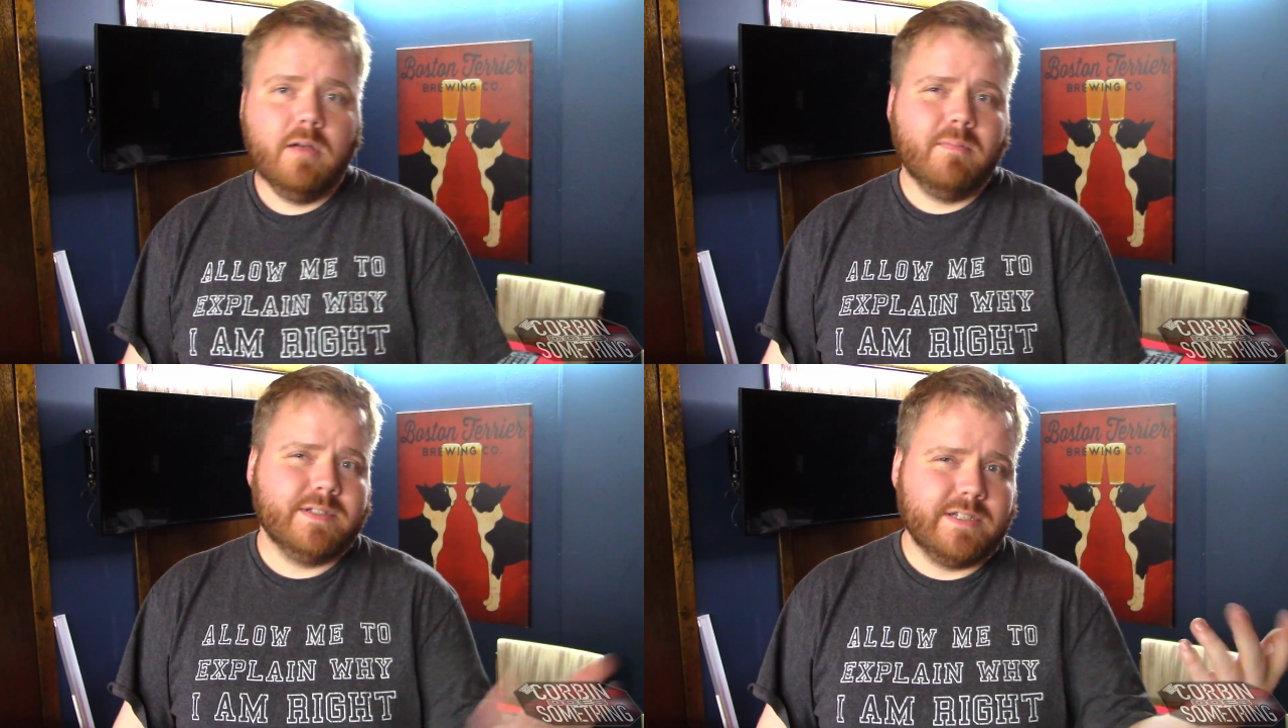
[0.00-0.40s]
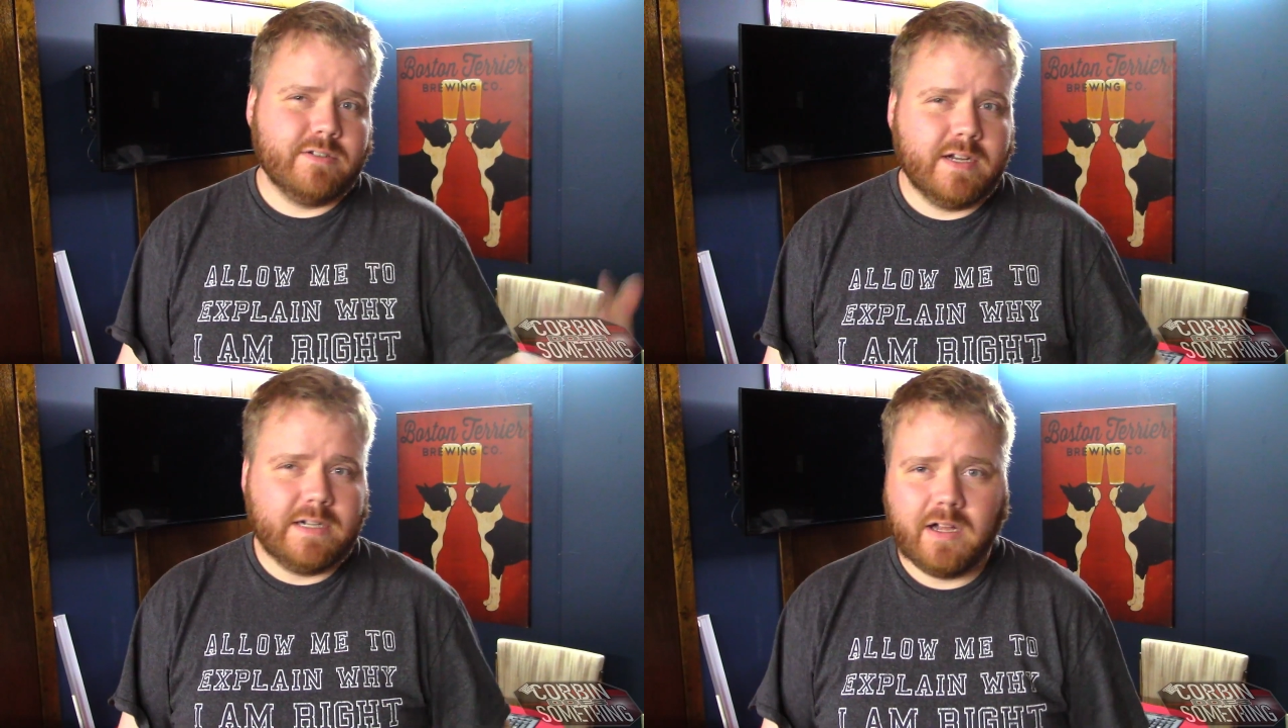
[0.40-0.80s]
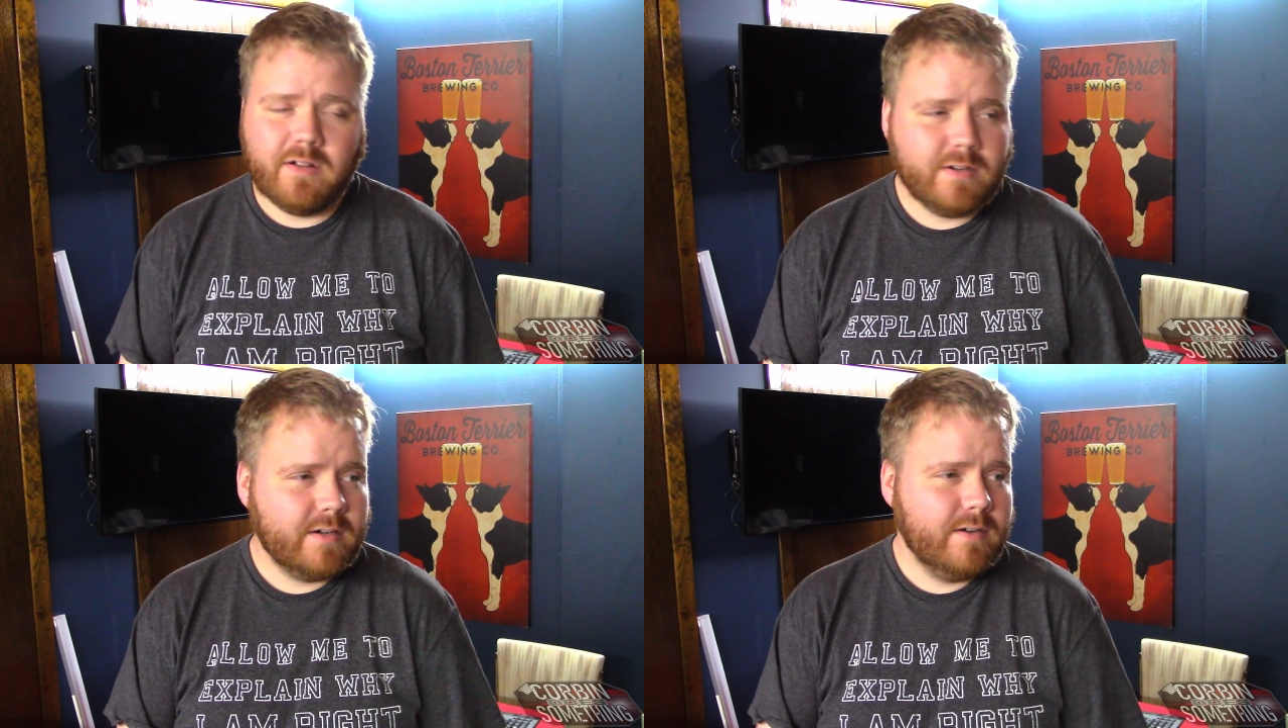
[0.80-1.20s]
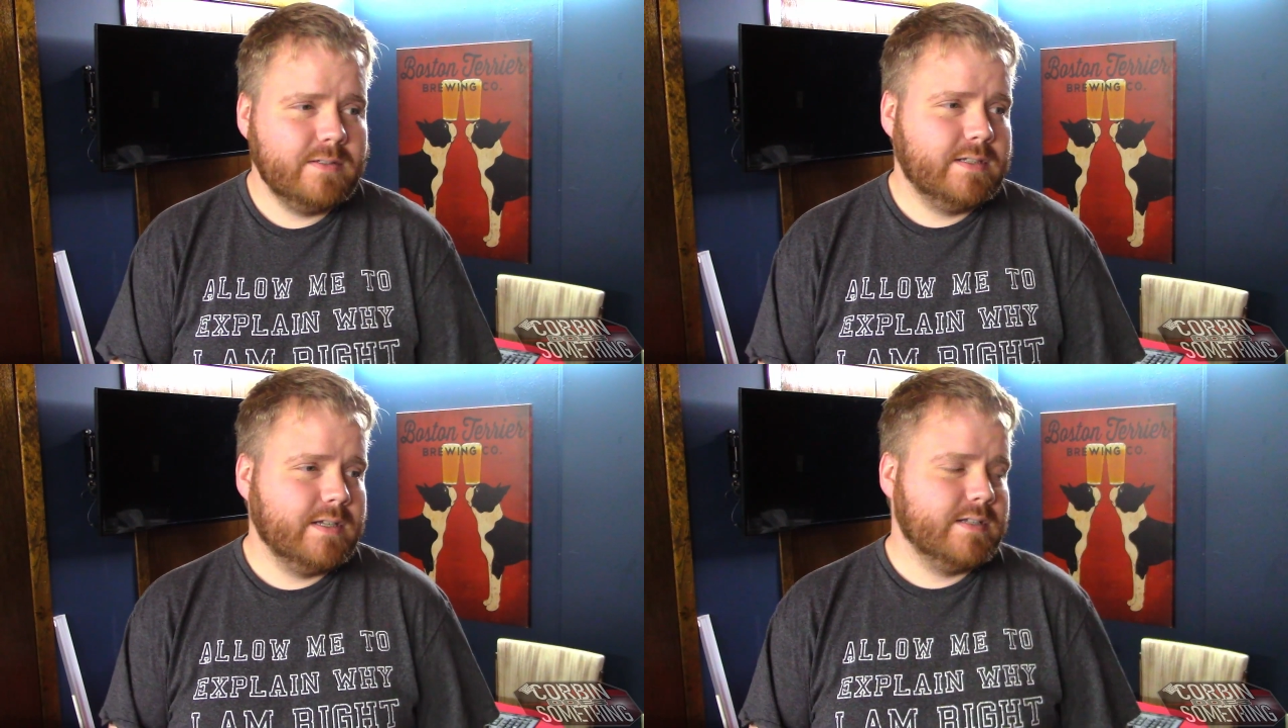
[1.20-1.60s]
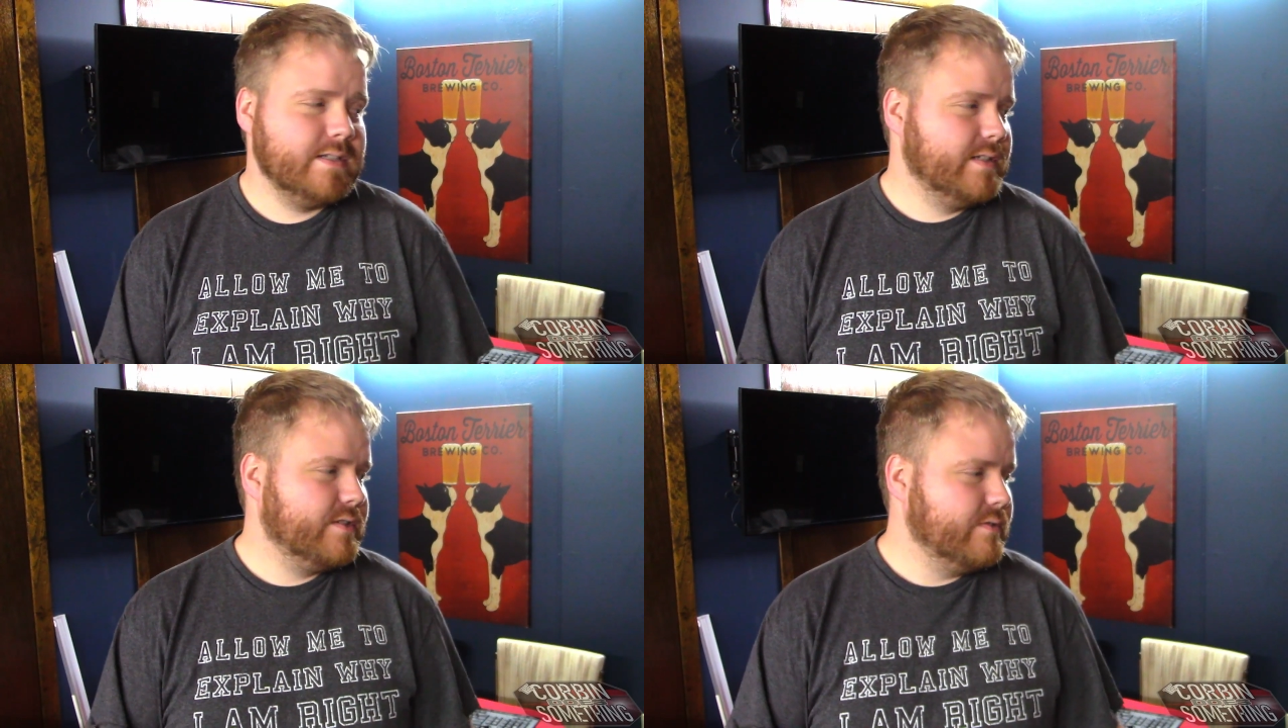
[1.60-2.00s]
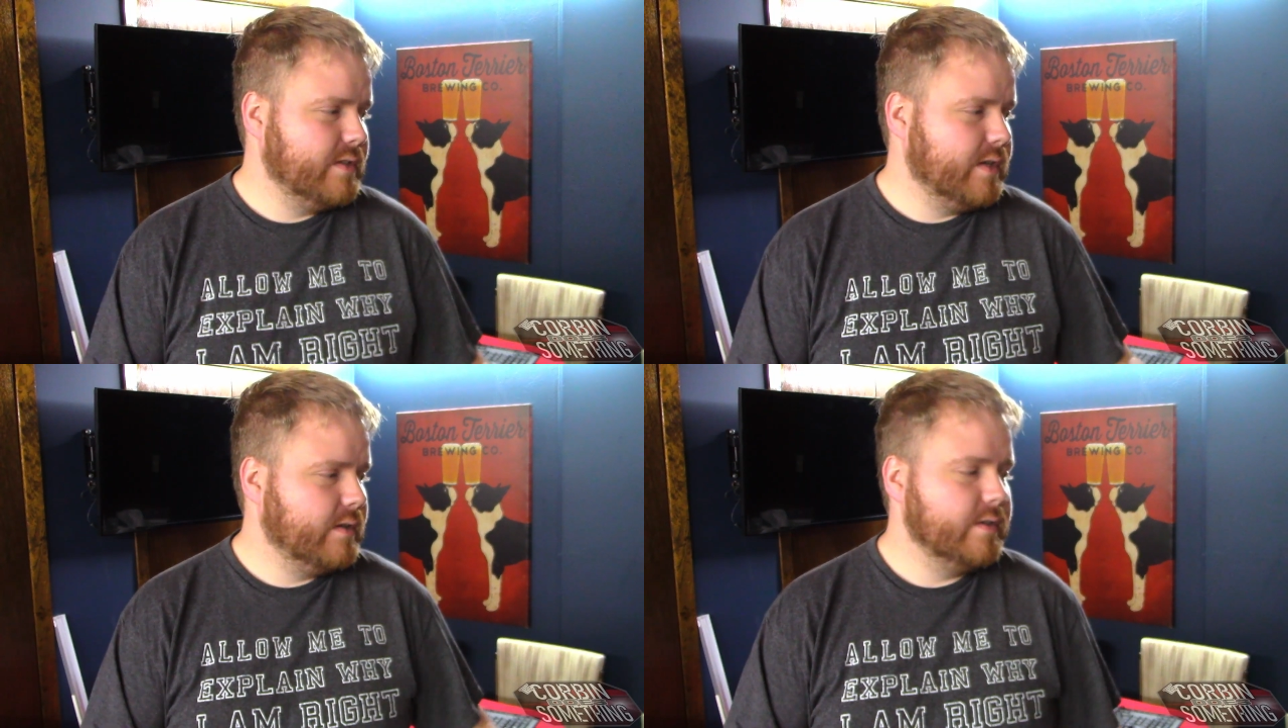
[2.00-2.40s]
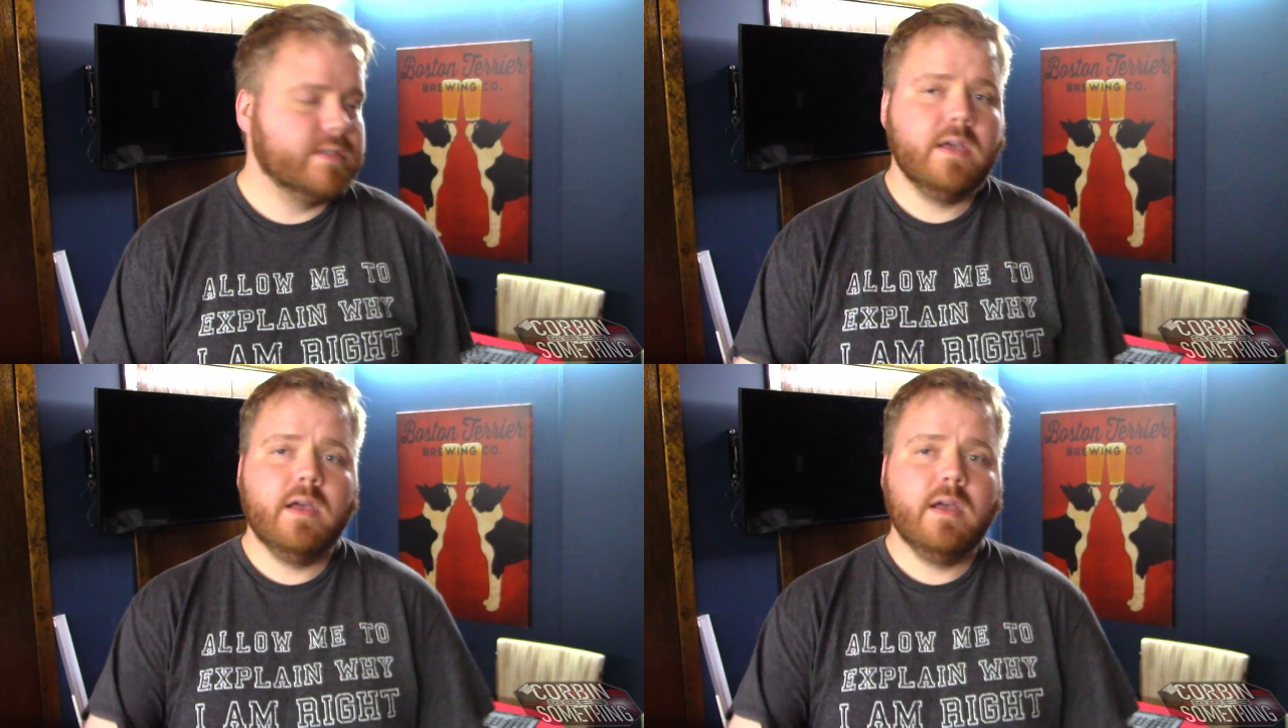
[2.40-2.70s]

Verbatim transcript: Plus I try to color code things. It's ridiculous.